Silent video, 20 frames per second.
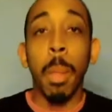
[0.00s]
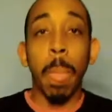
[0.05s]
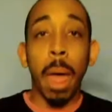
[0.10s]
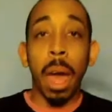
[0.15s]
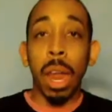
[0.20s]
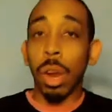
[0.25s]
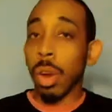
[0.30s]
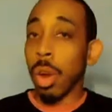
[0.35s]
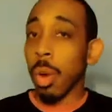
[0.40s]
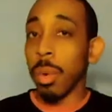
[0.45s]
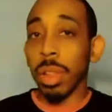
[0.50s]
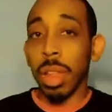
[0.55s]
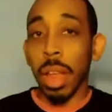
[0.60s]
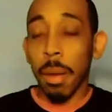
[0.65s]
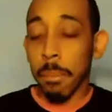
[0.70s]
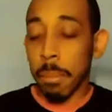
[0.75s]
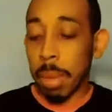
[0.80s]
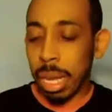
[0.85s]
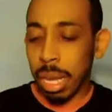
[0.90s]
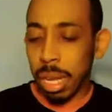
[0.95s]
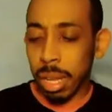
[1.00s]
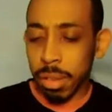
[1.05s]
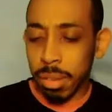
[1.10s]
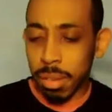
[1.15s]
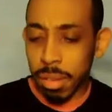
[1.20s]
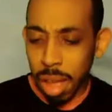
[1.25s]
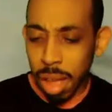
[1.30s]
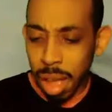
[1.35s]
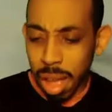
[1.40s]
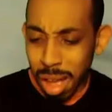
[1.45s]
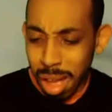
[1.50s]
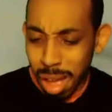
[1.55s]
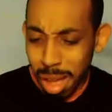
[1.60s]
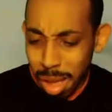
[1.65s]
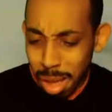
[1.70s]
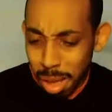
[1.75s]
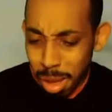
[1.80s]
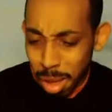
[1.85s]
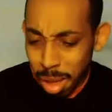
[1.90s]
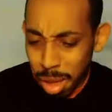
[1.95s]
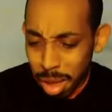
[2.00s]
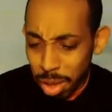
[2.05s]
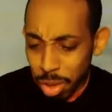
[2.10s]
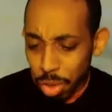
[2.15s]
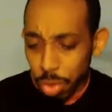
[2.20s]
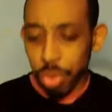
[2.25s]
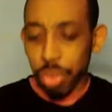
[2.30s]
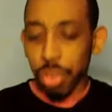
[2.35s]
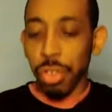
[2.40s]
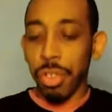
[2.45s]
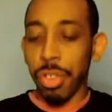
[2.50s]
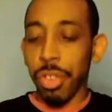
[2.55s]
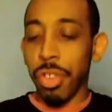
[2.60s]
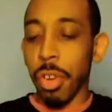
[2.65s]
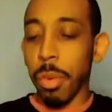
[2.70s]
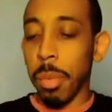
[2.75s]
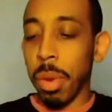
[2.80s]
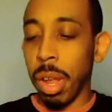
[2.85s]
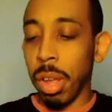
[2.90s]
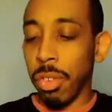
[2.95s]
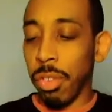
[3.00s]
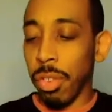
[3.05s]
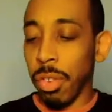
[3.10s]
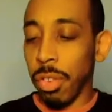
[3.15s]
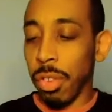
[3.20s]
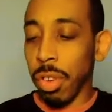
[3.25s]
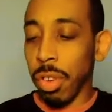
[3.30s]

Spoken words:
I don't know what that means. Use your determination to